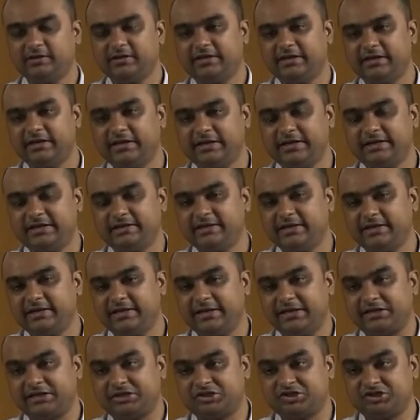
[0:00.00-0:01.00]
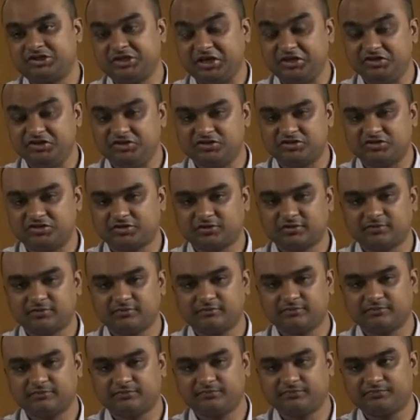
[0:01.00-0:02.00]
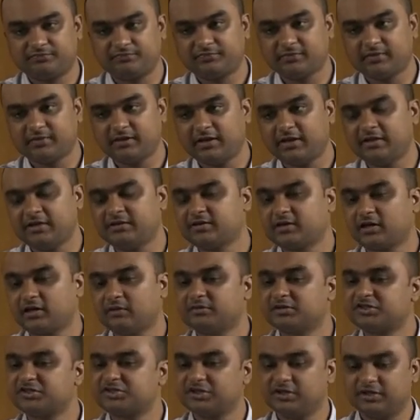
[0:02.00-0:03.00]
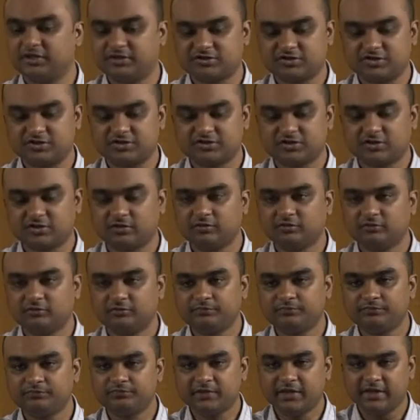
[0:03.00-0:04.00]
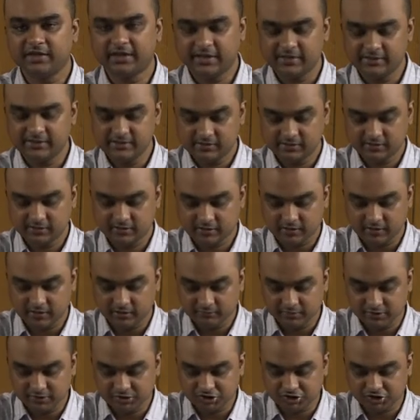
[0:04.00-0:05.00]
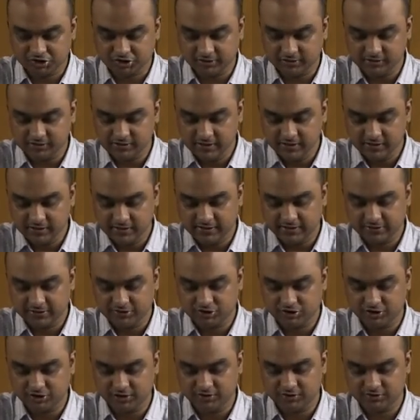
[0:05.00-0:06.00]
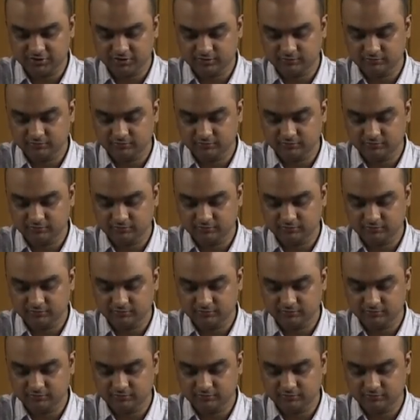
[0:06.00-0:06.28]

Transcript: and exchange and commercial exchange kar lo, and commercial exchange.